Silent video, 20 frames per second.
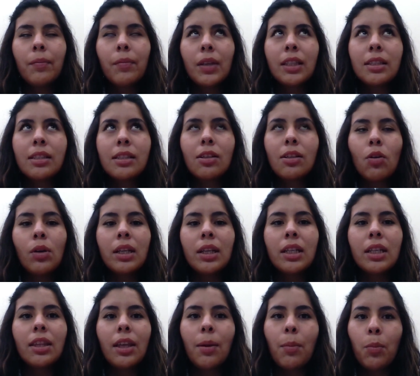it's
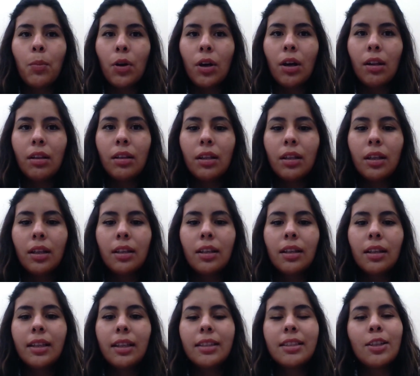only temporal.
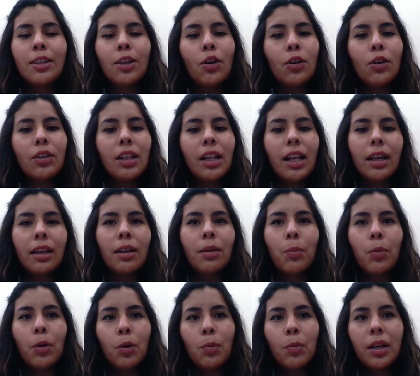It's not like
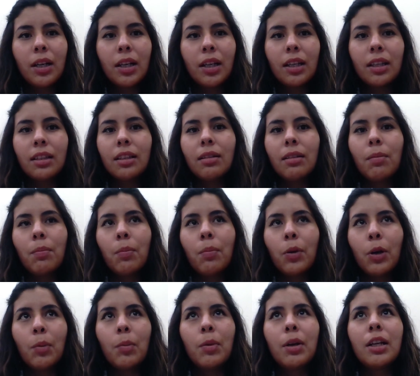
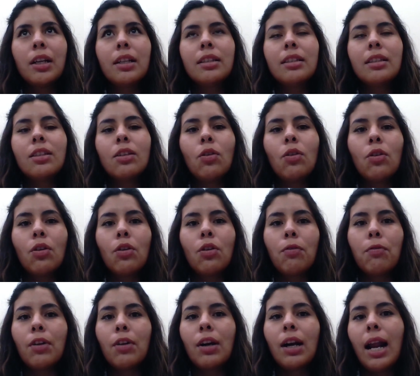permanent or
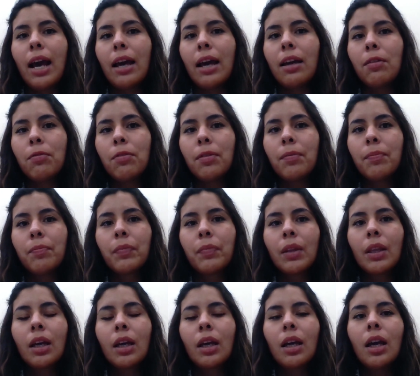for life.
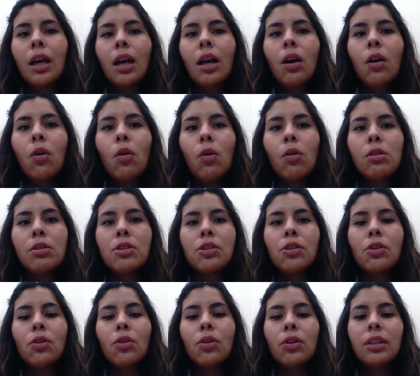
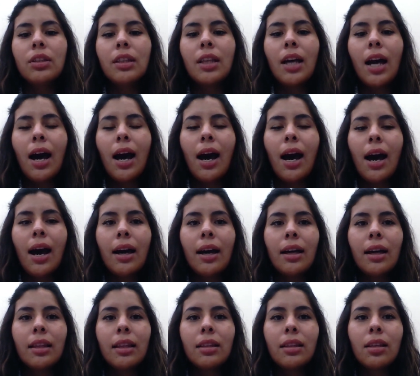Also,
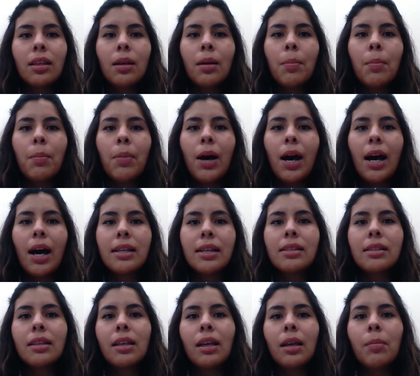that
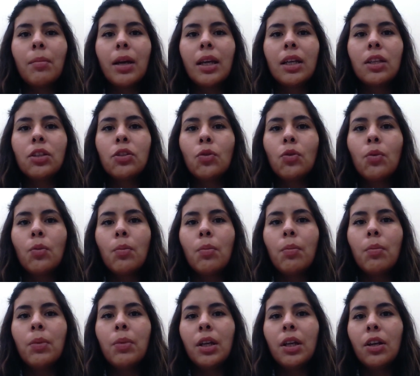past can make you
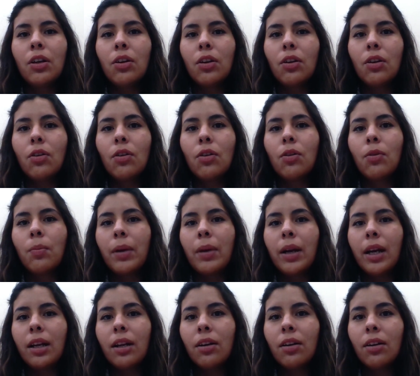bitter or
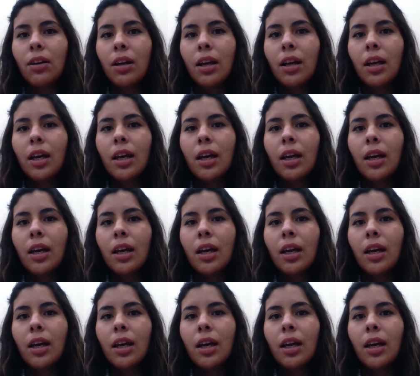better,